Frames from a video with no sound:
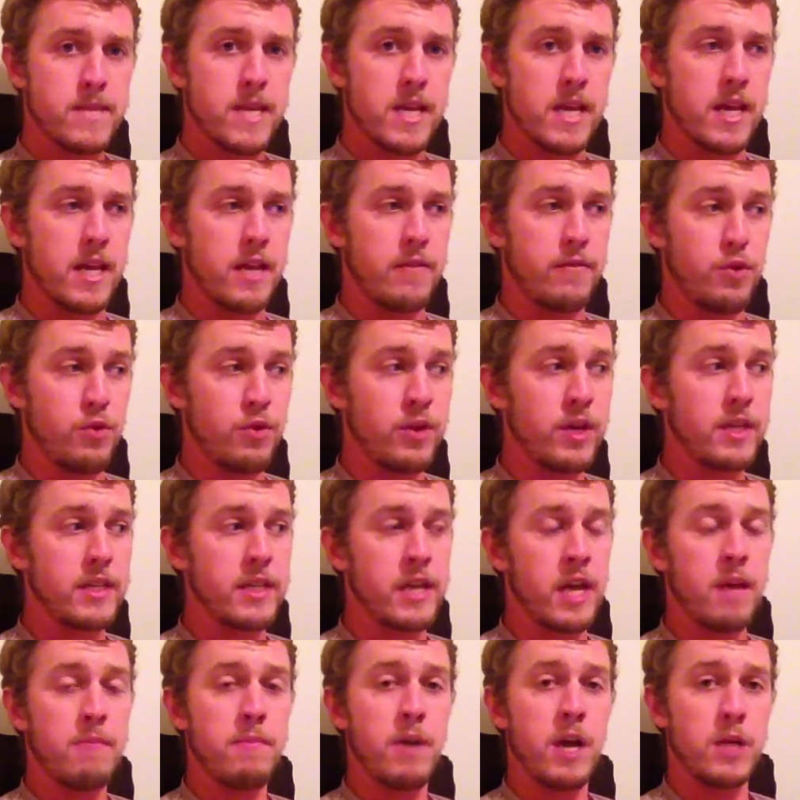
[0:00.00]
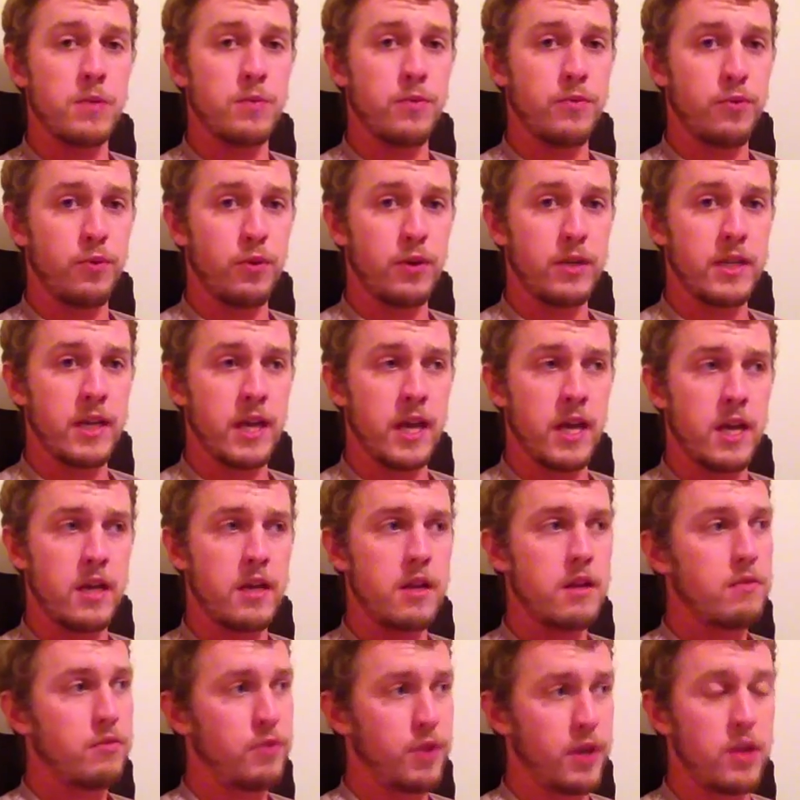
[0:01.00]
And if you can get 10 miles before
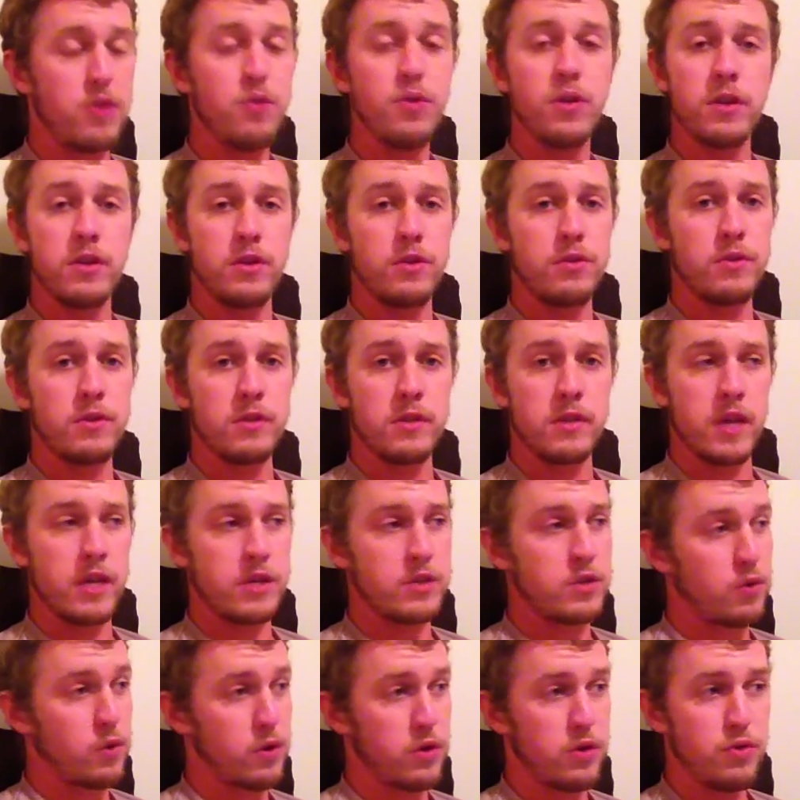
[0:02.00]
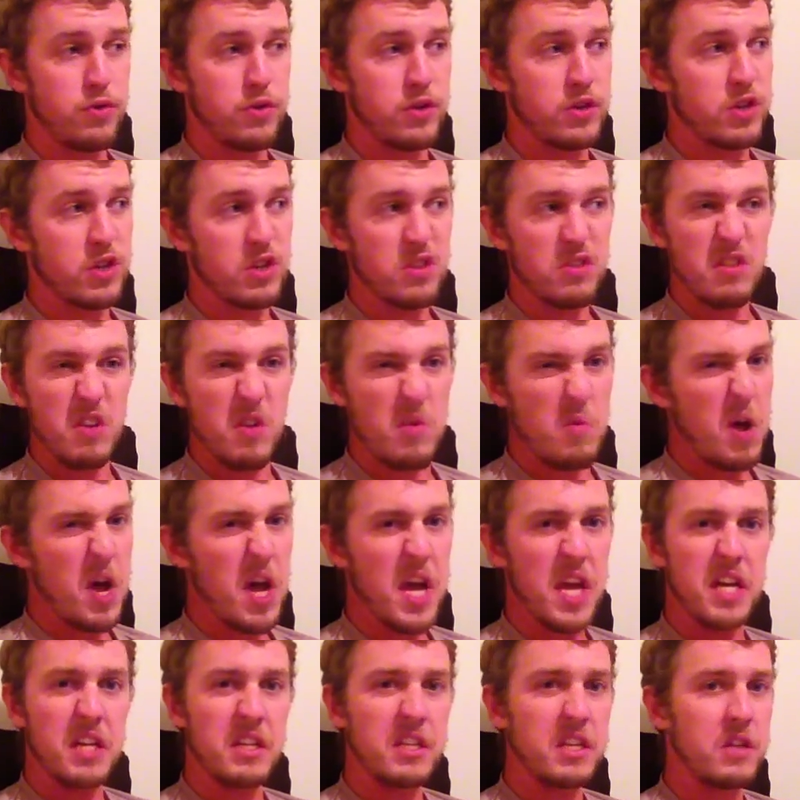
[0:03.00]
10, then you could do the siesta, or you could just,
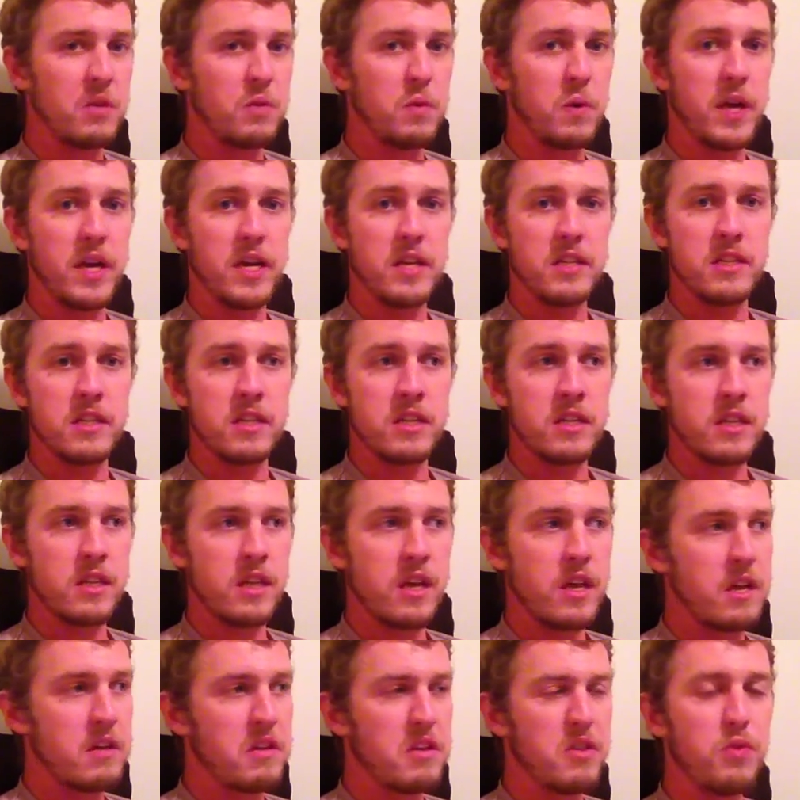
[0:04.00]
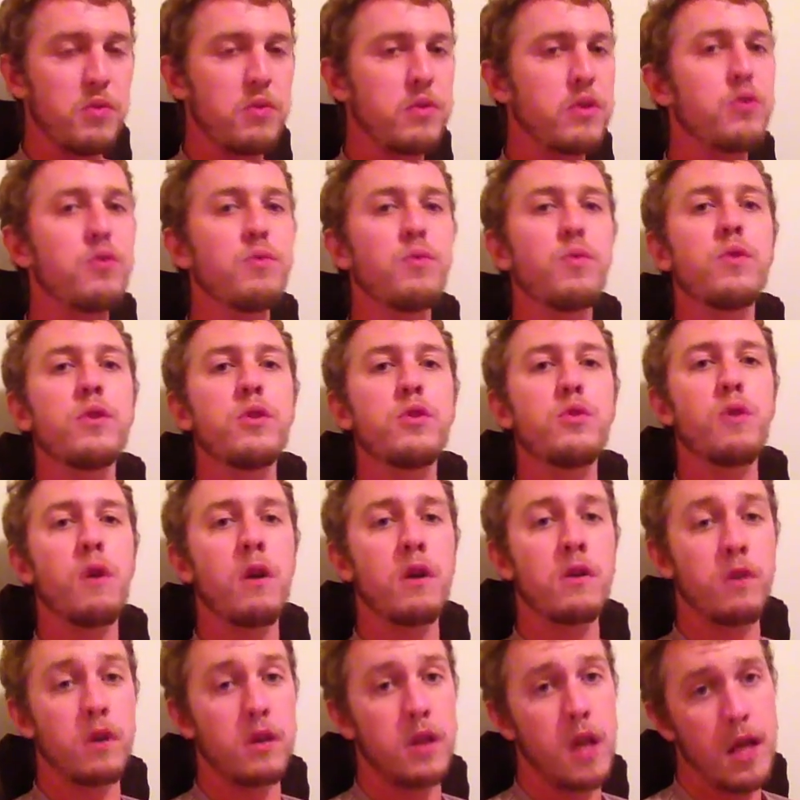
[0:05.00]
hike a little ways into that. You were
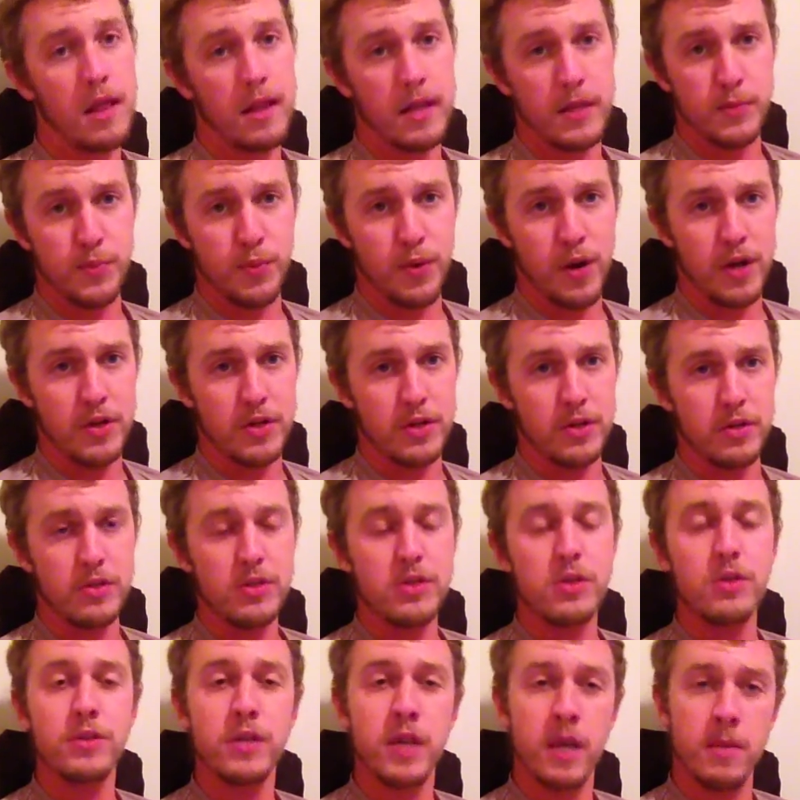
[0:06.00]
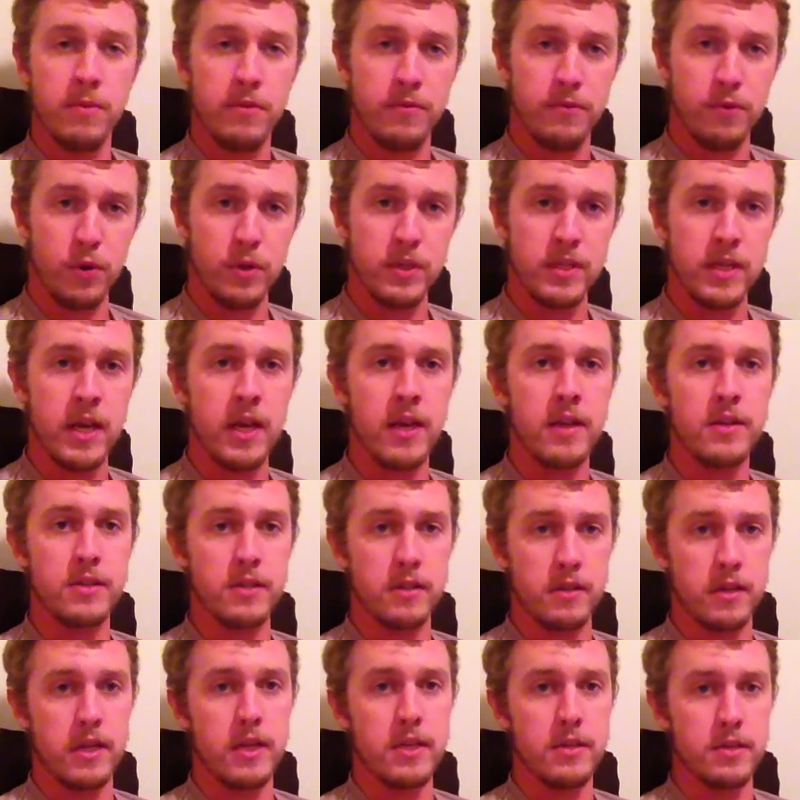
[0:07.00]
under a lot less pressure. So 10 before 10
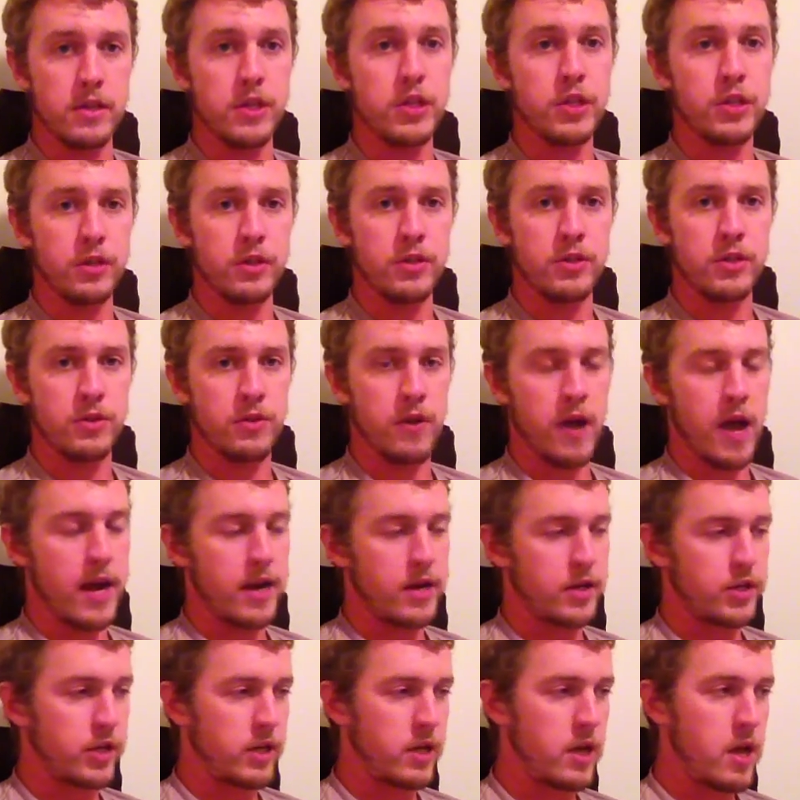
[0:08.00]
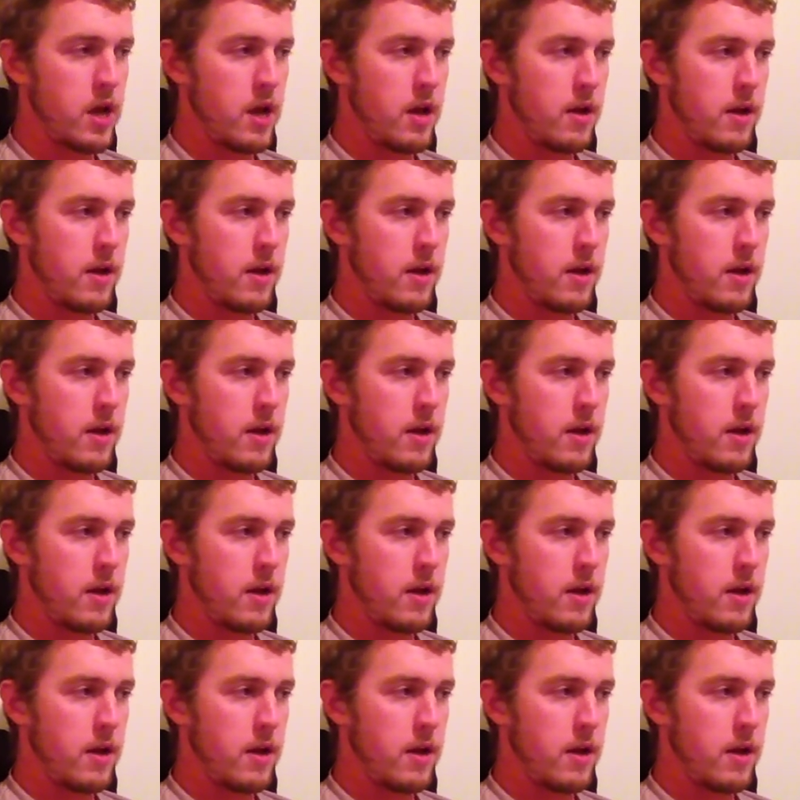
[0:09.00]
is a good strategy.